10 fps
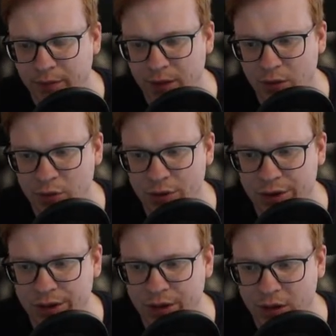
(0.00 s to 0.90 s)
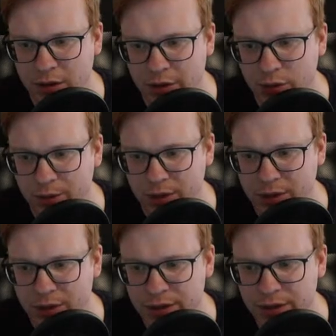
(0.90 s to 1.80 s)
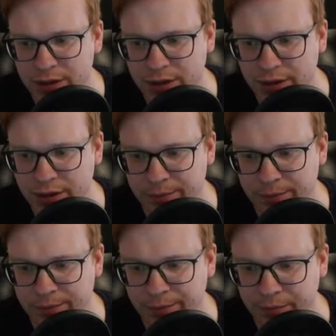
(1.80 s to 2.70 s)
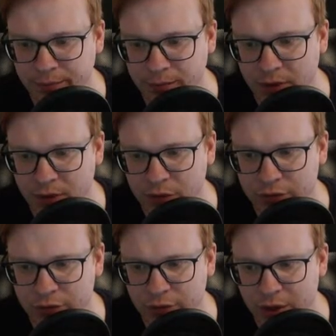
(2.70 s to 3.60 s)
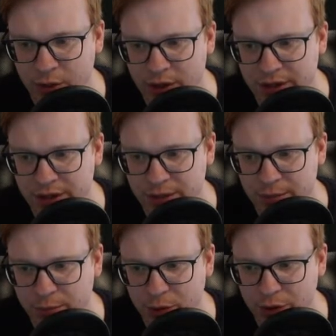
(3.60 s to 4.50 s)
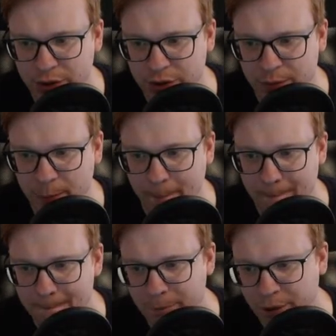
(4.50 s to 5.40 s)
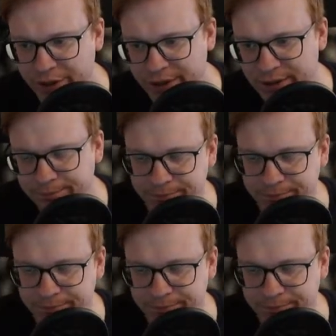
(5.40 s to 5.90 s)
with an argument of request.body.